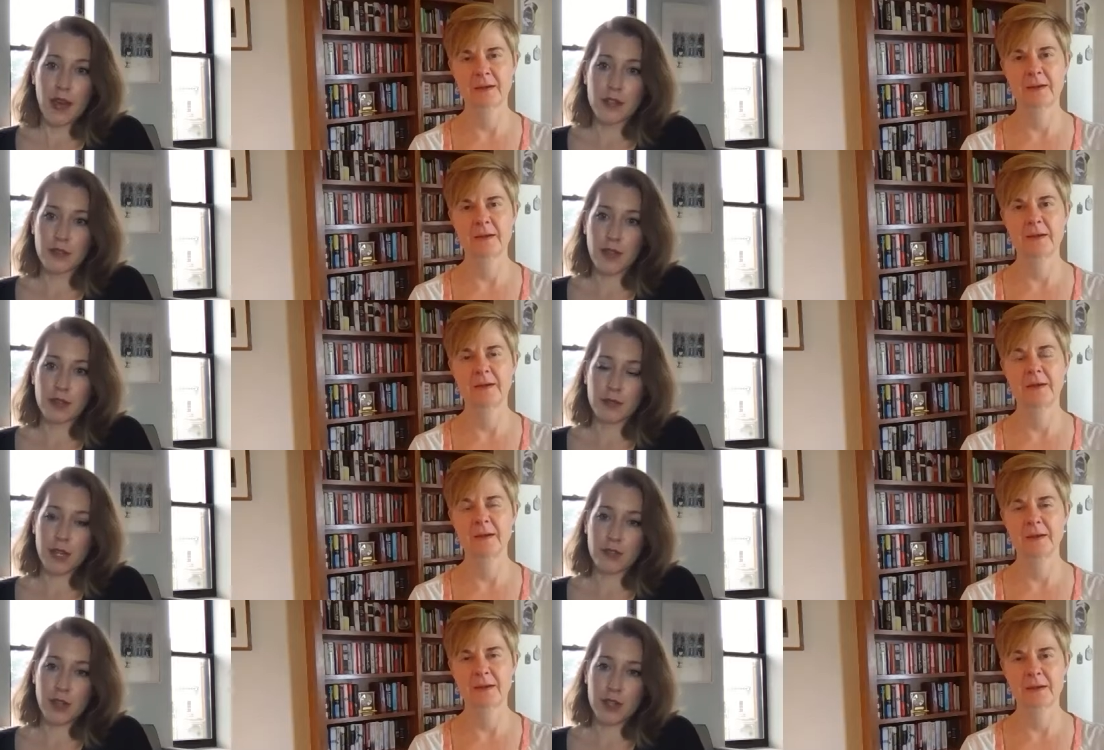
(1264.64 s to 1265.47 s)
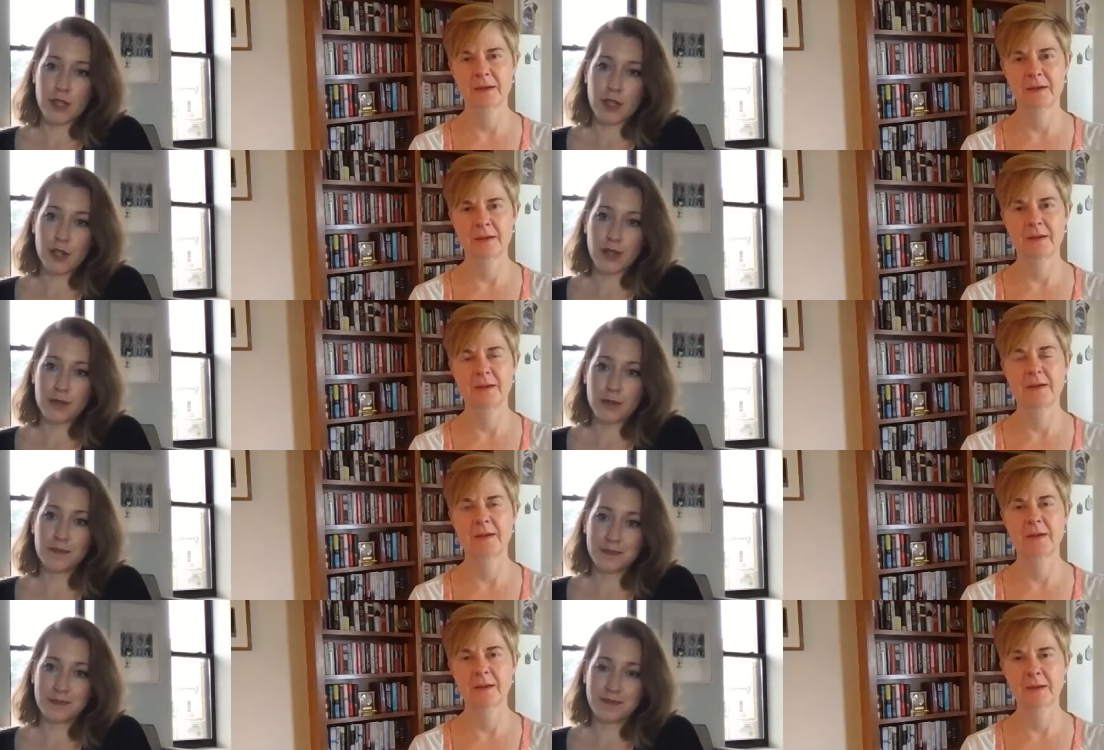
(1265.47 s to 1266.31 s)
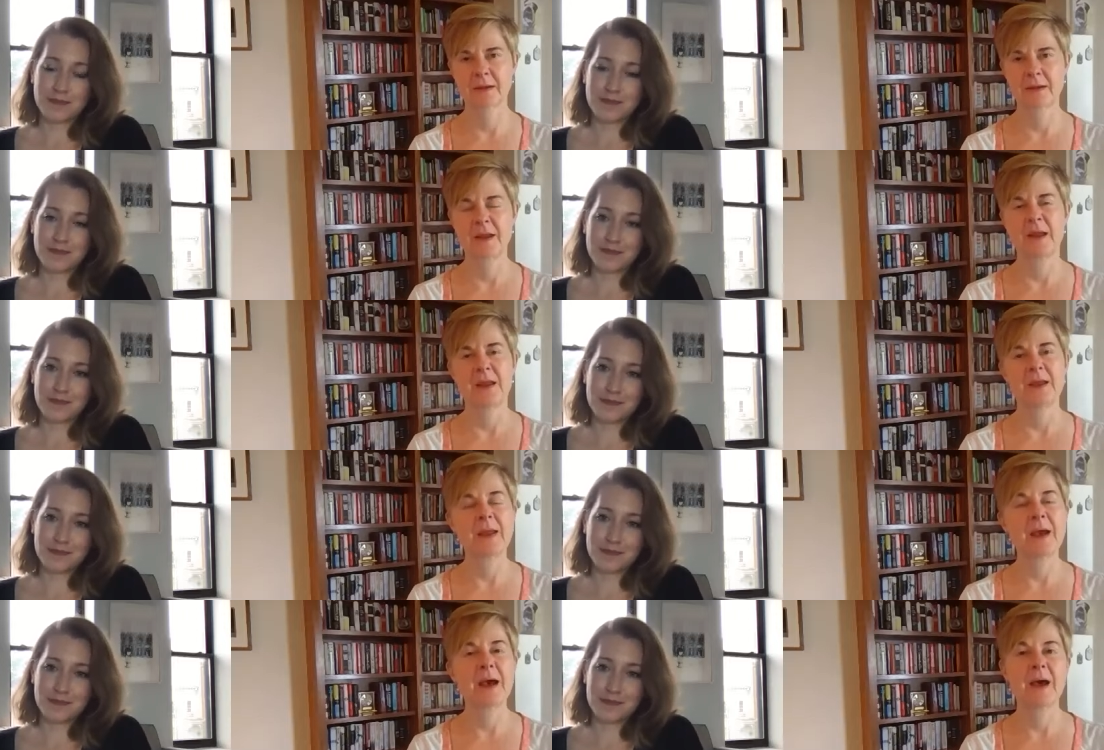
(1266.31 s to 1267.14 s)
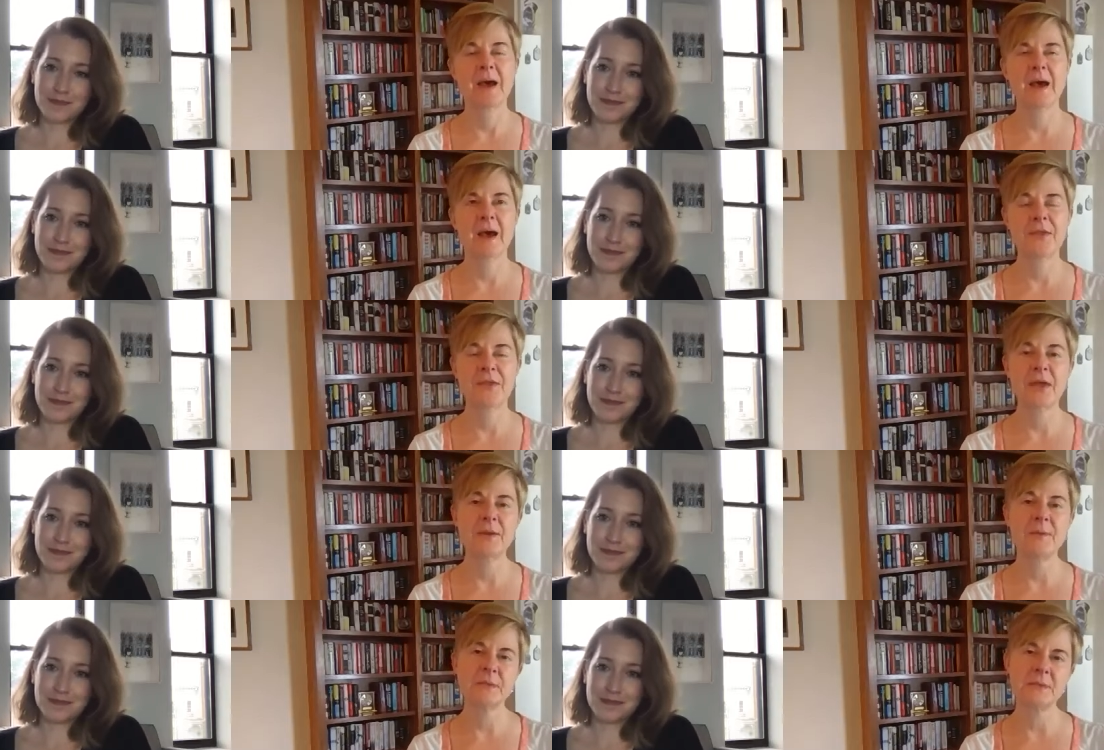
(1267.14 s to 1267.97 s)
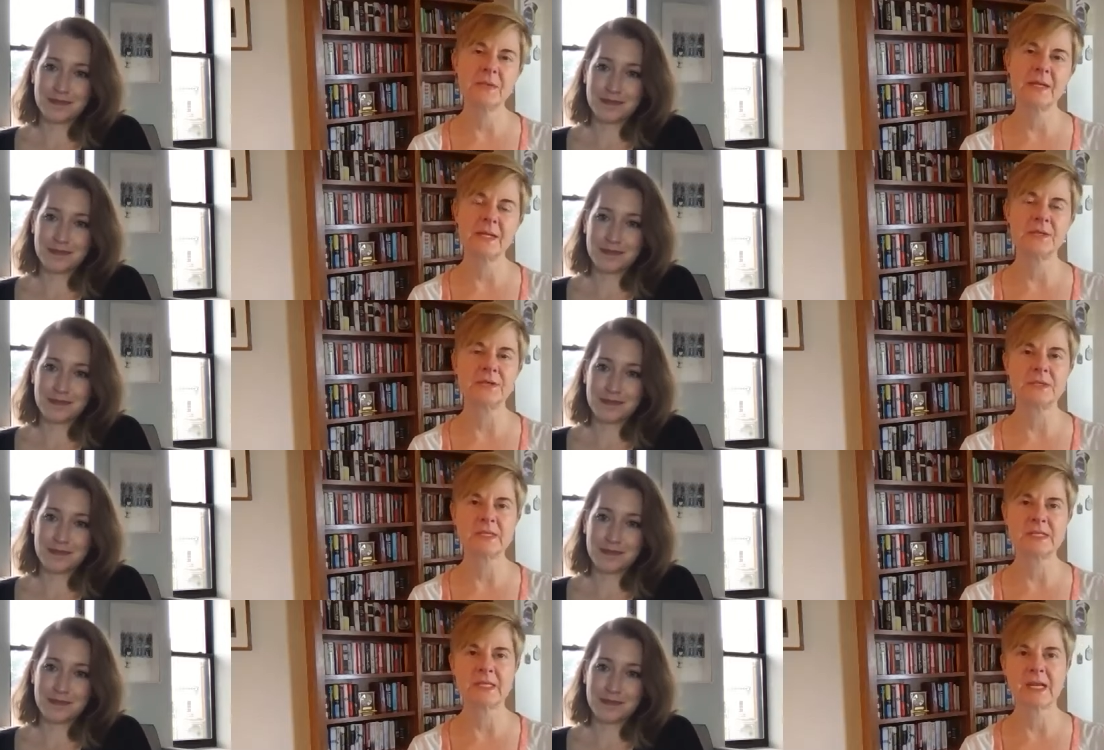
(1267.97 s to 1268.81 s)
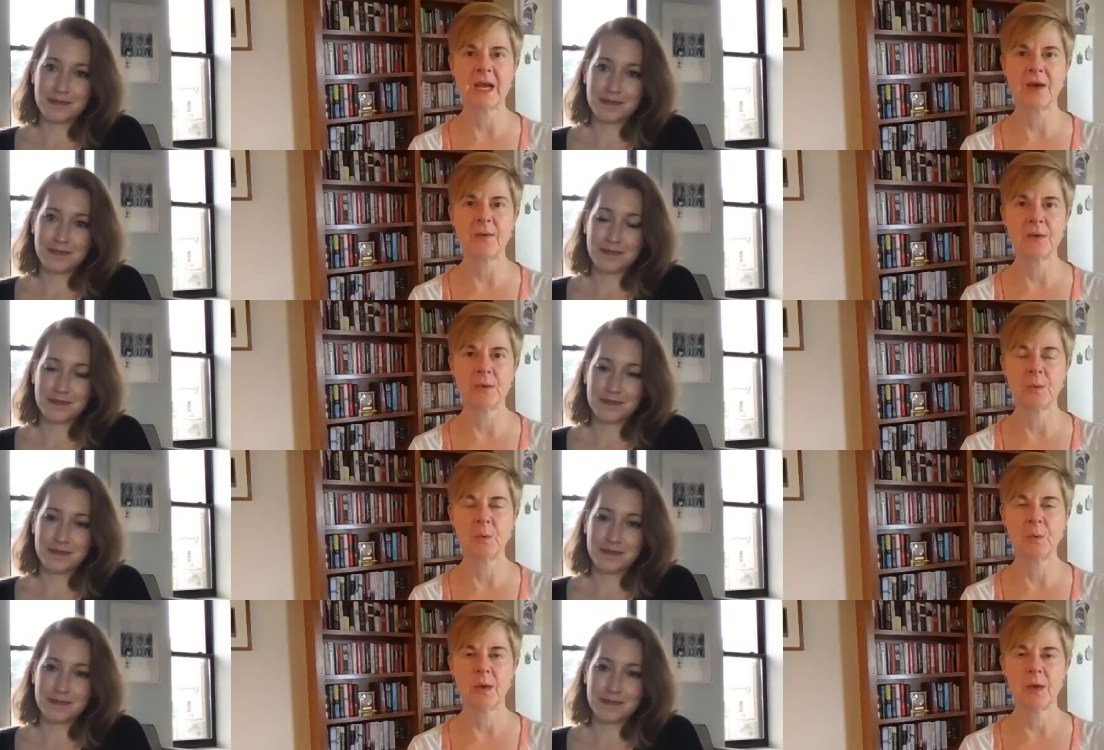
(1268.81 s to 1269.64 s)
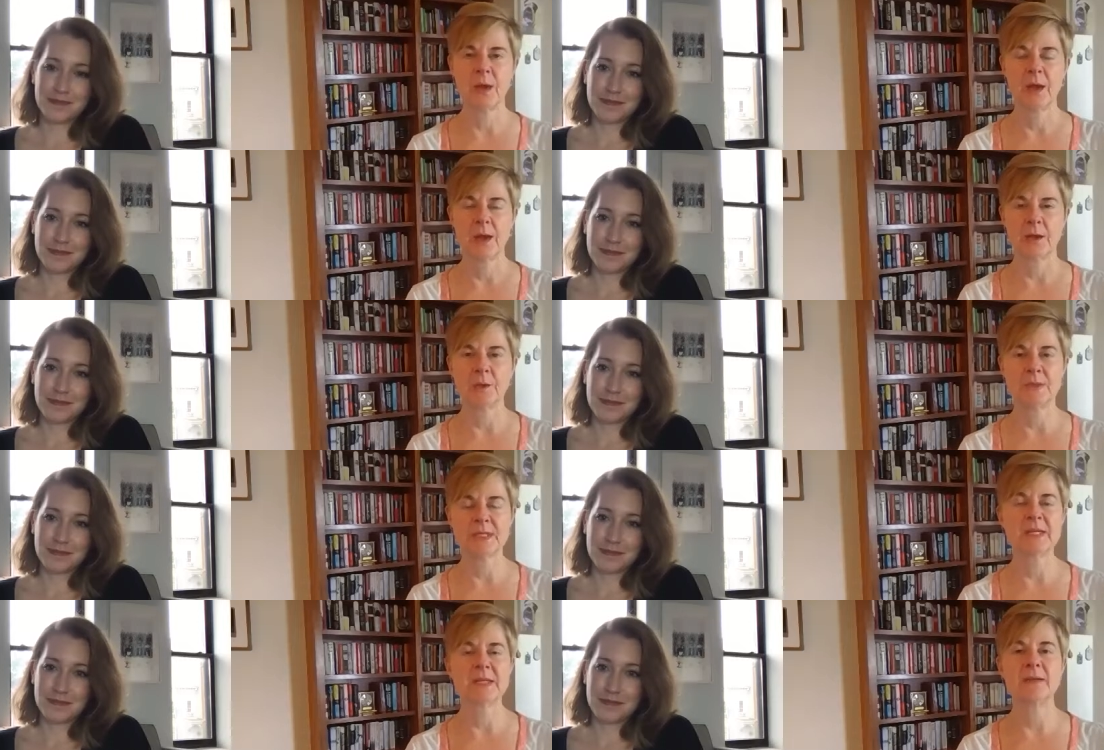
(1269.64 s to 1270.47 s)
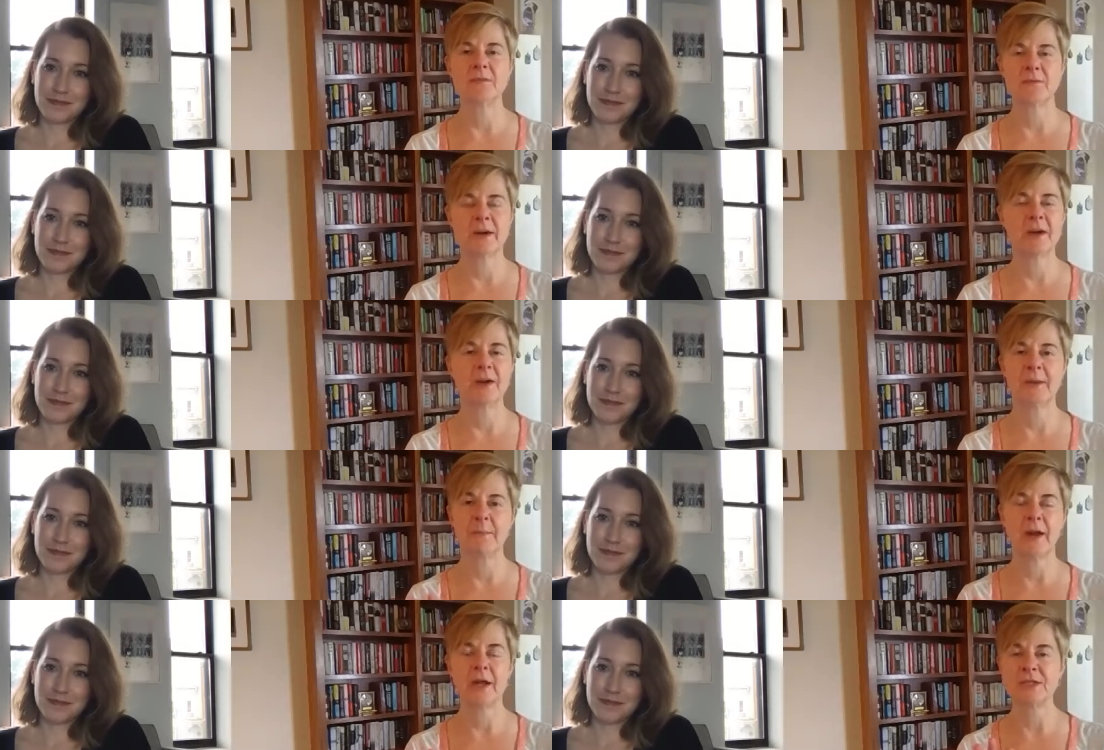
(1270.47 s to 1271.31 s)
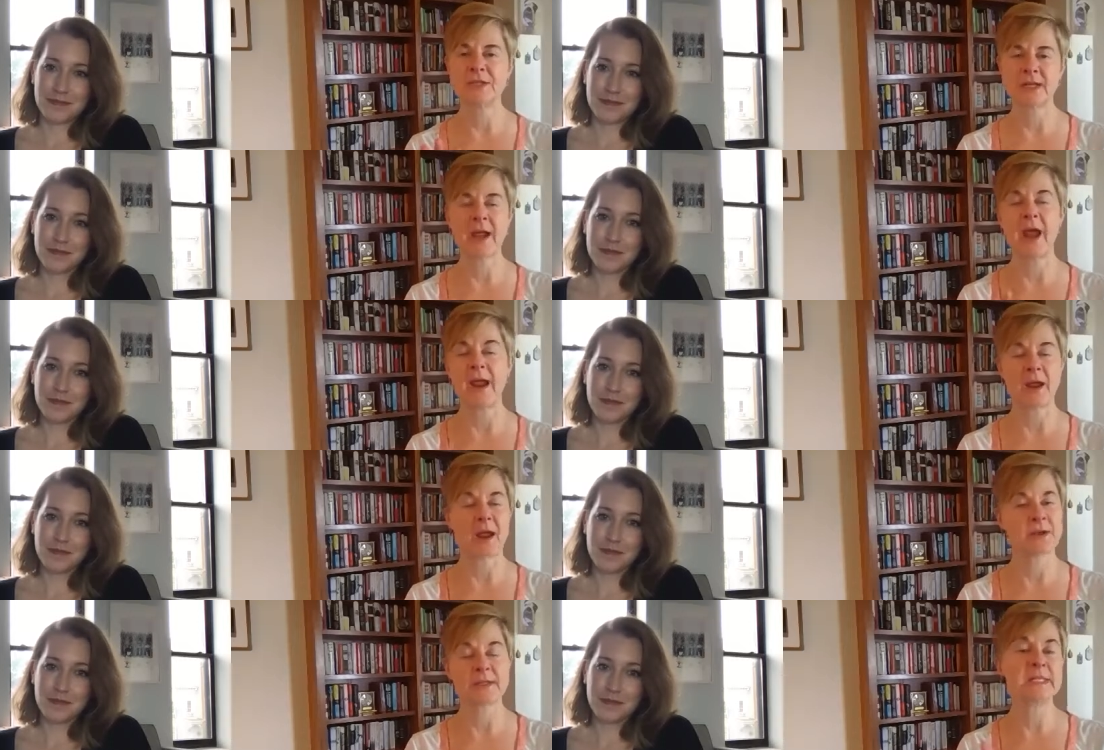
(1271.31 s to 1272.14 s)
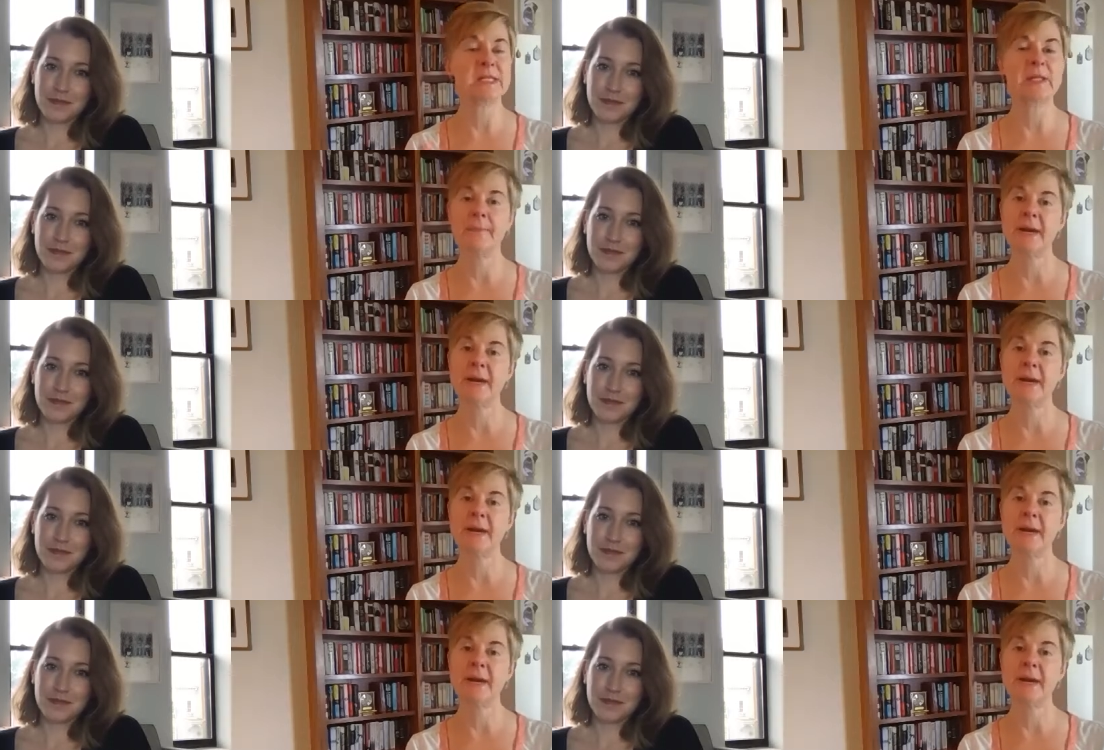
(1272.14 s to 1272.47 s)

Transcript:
Speaker 1: And so that's what I tried to do.
Speaker 2: Yeah, I thought it was really interesting how you you did very much, and I, I could see the